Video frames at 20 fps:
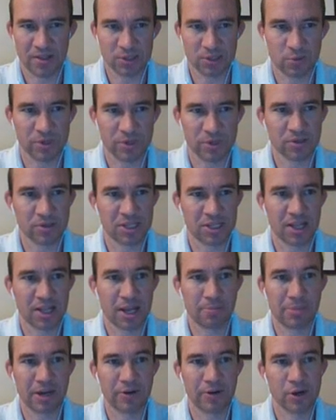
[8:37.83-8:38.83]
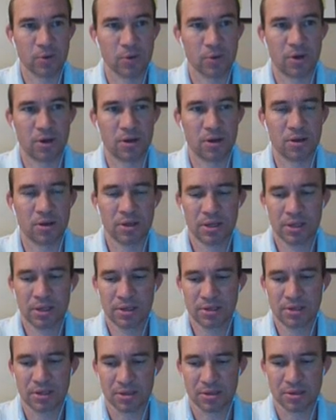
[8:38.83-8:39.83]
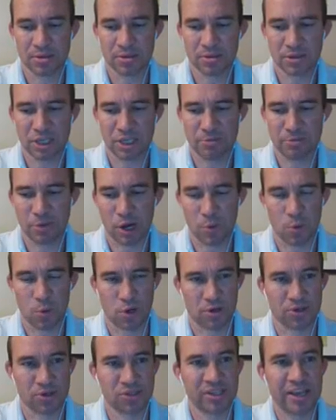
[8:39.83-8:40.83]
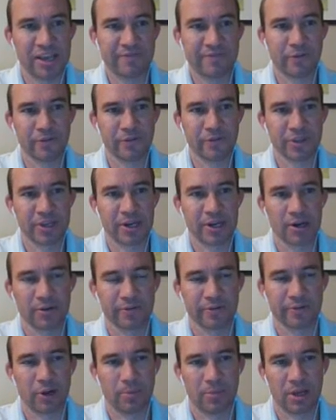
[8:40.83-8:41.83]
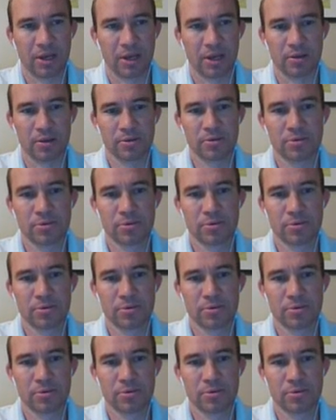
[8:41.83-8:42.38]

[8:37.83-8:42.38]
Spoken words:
That's what you'll see, a lot of barrier wall to keep our workers safe over there from